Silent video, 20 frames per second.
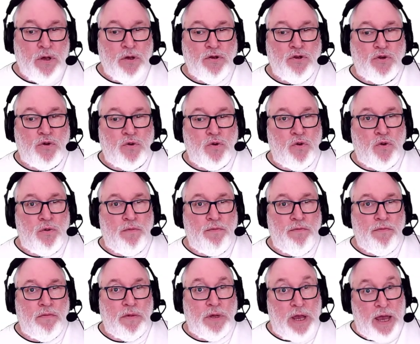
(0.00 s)
So
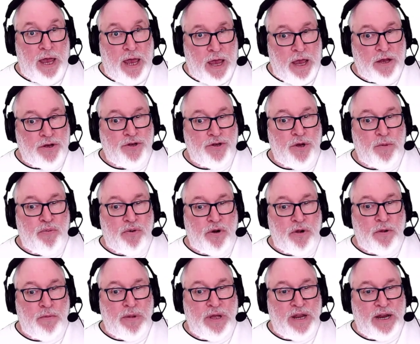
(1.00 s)
yes, you're
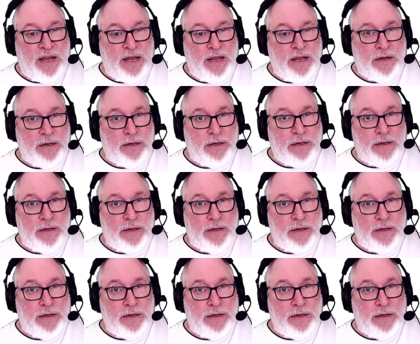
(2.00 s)
probably right.